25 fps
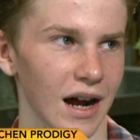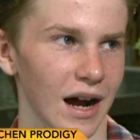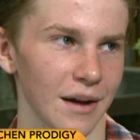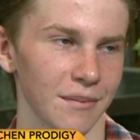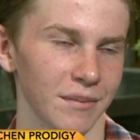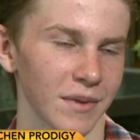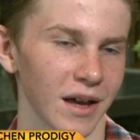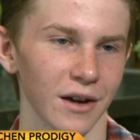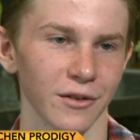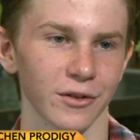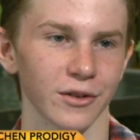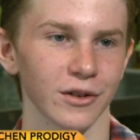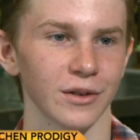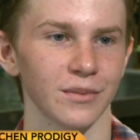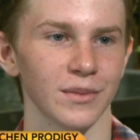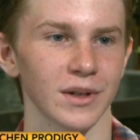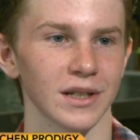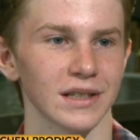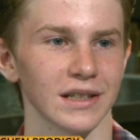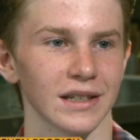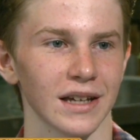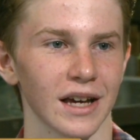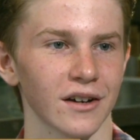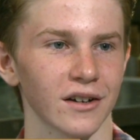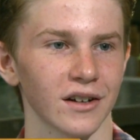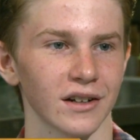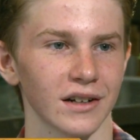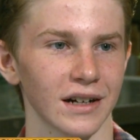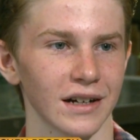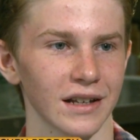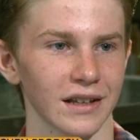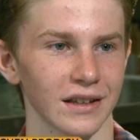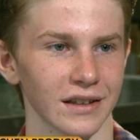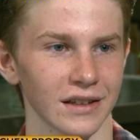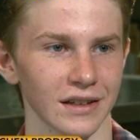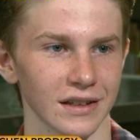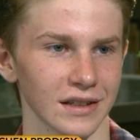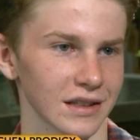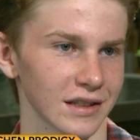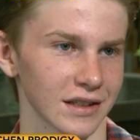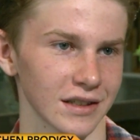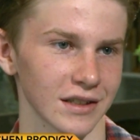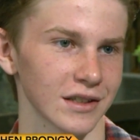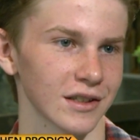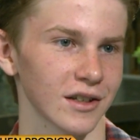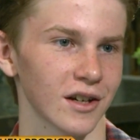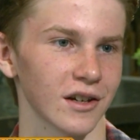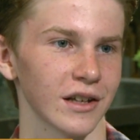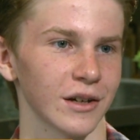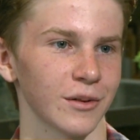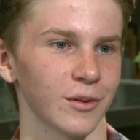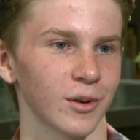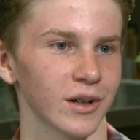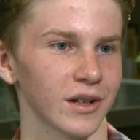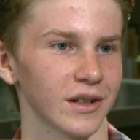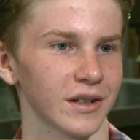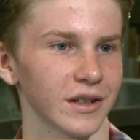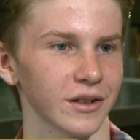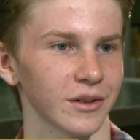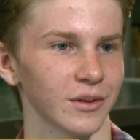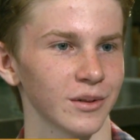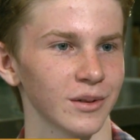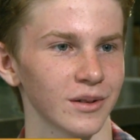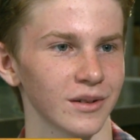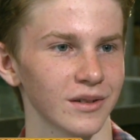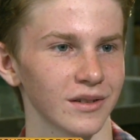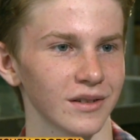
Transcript: I'm not really missing out on anything because this is all I want to do.